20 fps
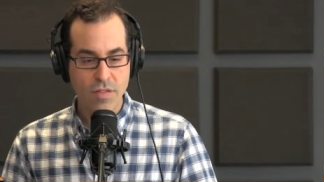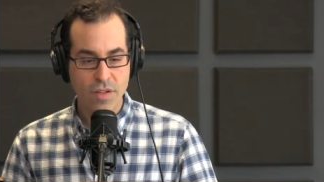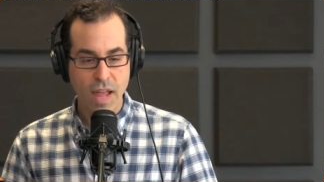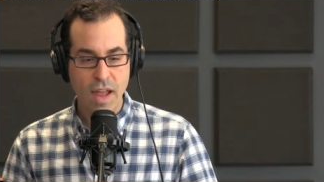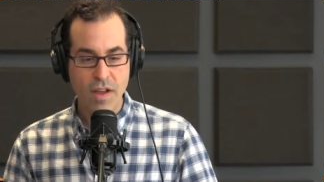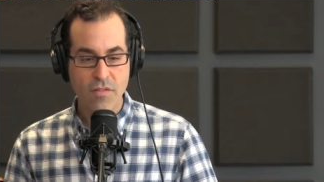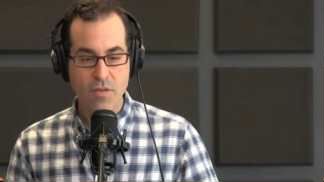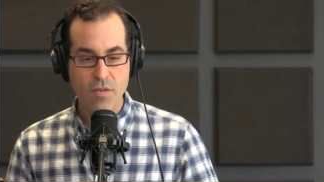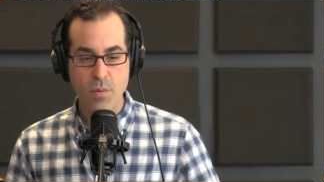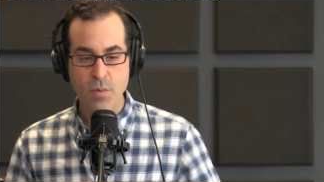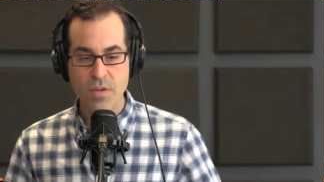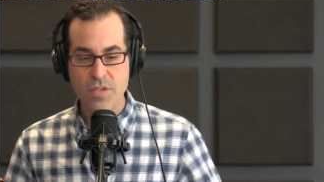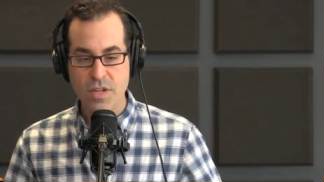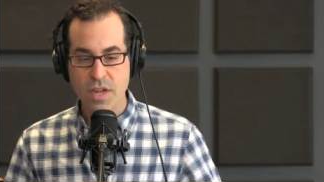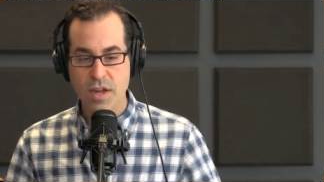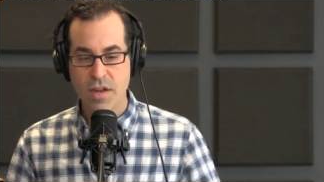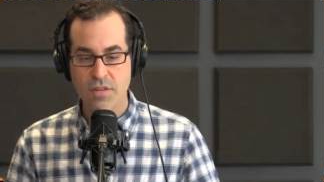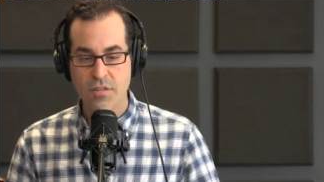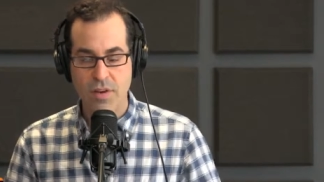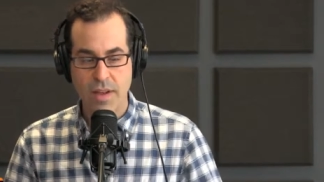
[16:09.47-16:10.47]
everyone's
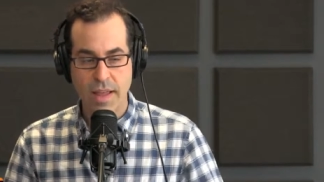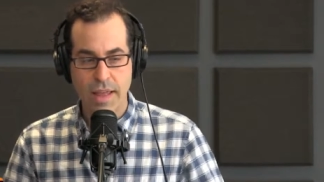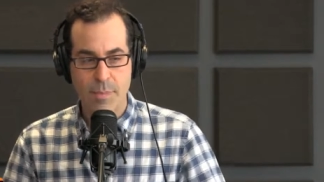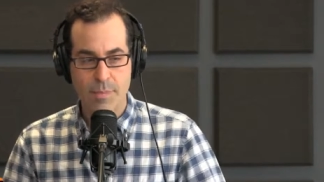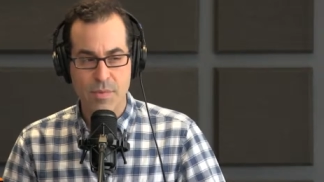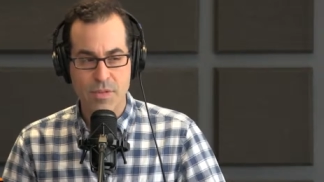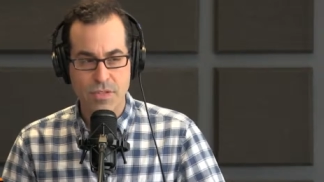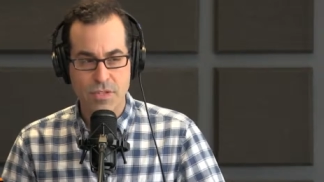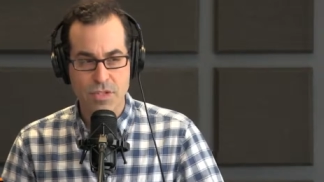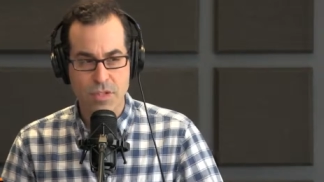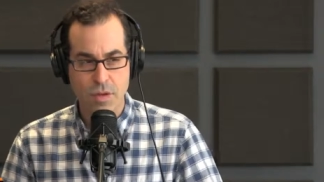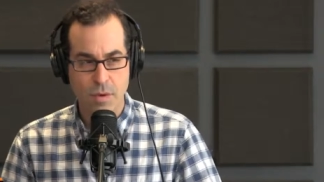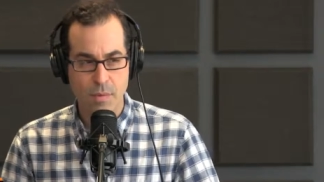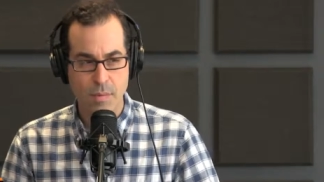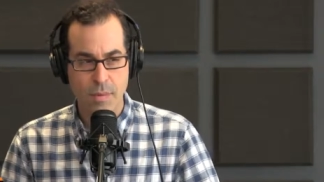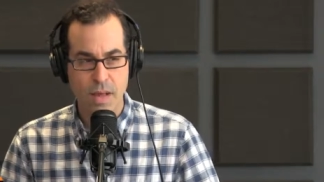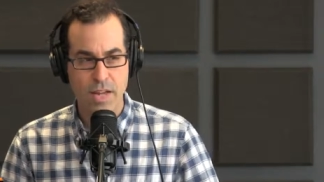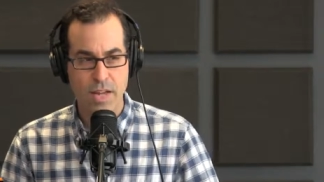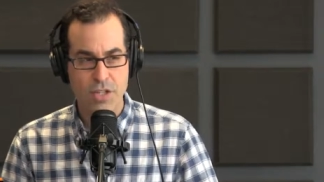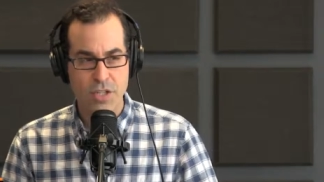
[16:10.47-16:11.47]
covering Apple so
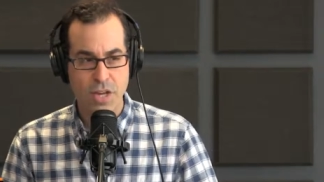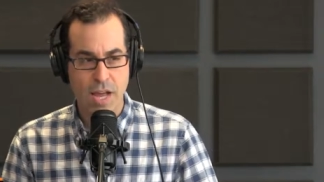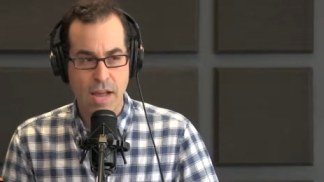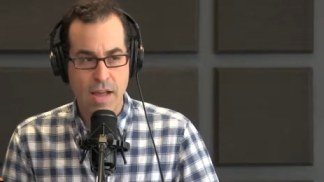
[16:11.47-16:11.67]
much.